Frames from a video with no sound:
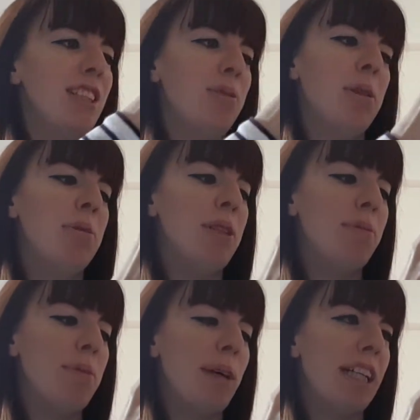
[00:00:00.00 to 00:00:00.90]
it'll probably
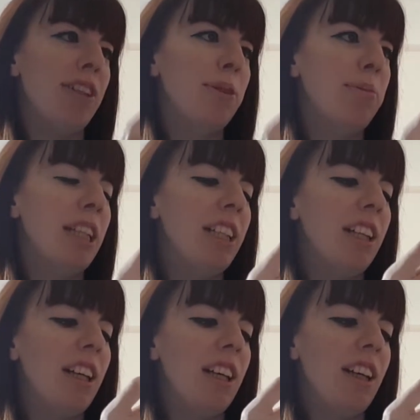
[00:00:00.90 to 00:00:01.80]
be baggy on me.
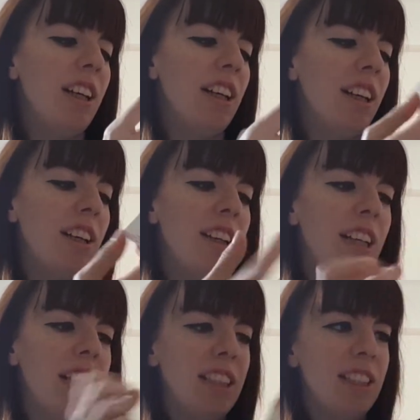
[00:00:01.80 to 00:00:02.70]

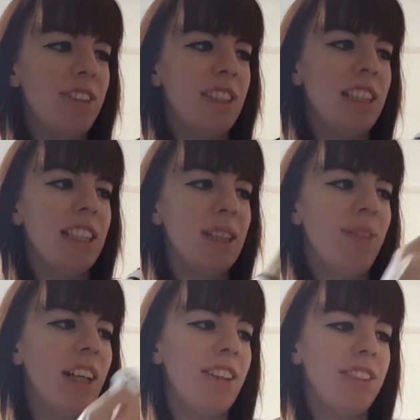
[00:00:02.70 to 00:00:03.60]
And this was
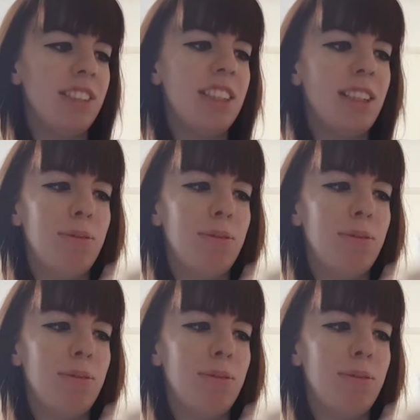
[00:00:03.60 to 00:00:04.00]
£6,